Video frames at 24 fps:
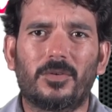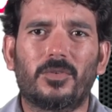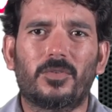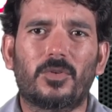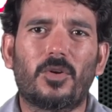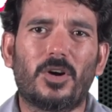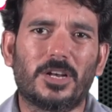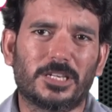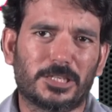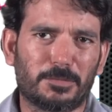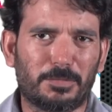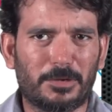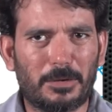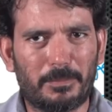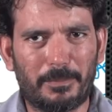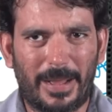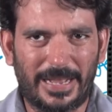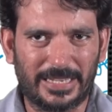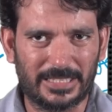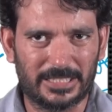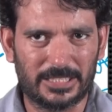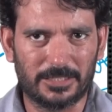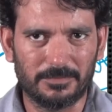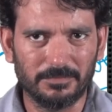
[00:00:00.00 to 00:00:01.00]
cost per
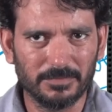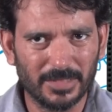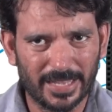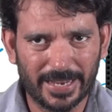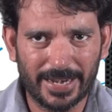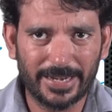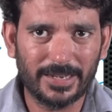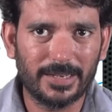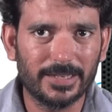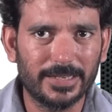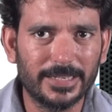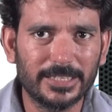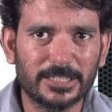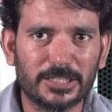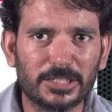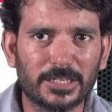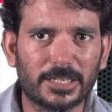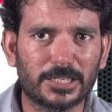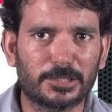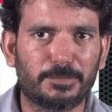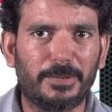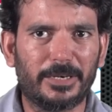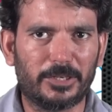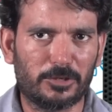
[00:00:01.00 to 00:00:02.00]
batch at each
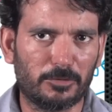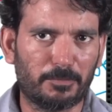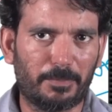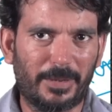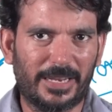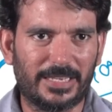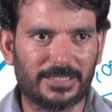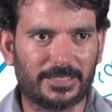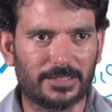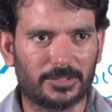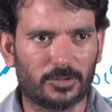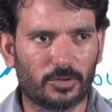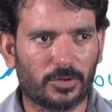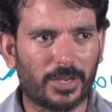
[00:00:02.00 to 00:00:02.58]
respective places.